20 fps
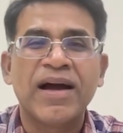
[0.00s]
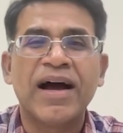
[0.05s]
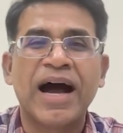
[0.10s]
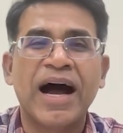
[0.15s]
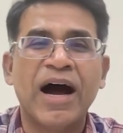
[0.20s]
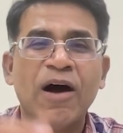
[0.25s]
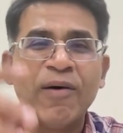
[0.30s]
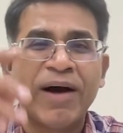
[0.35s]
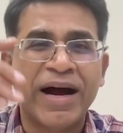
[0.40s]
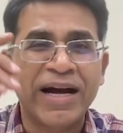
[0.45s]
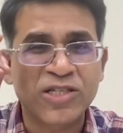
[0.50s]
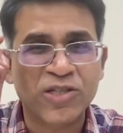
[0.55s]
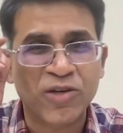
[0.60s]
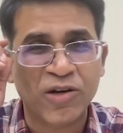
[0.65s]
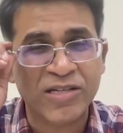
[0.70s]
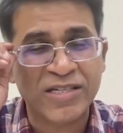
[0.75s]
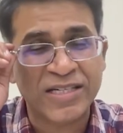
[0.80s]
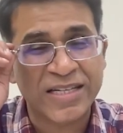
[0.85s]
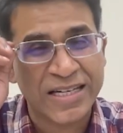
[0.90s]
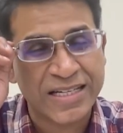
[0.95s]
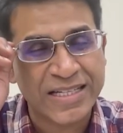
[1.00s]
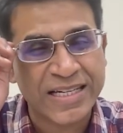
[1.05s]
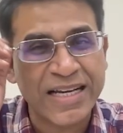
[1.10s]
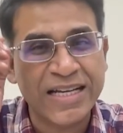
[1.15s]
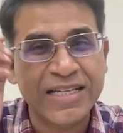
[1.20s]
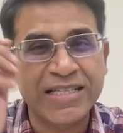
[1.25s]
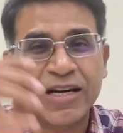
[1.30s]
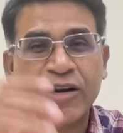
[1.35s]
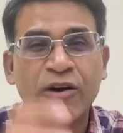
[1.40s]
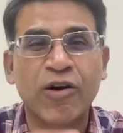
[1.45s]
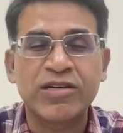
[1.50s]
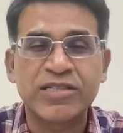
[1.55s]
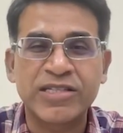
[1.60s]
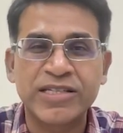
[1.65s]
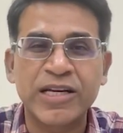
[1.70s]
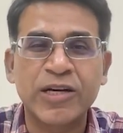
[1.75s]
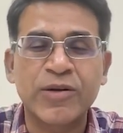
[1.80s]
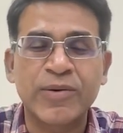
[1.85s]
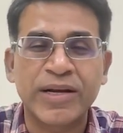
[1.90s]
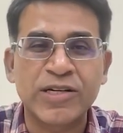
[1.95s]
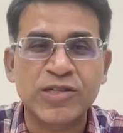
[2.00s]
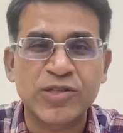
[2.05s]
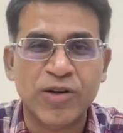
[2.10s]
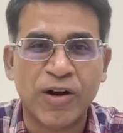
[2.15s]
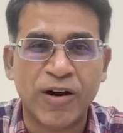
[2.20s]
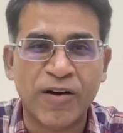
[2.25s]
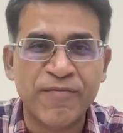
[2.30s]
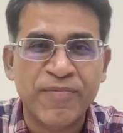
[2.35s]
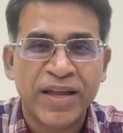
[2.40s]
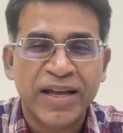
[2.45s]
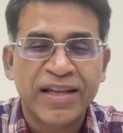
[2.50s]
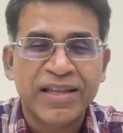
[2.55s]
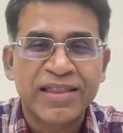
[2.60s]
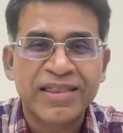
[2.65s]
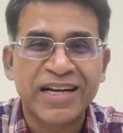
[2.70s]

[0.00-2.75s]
how isostasy is a consequence of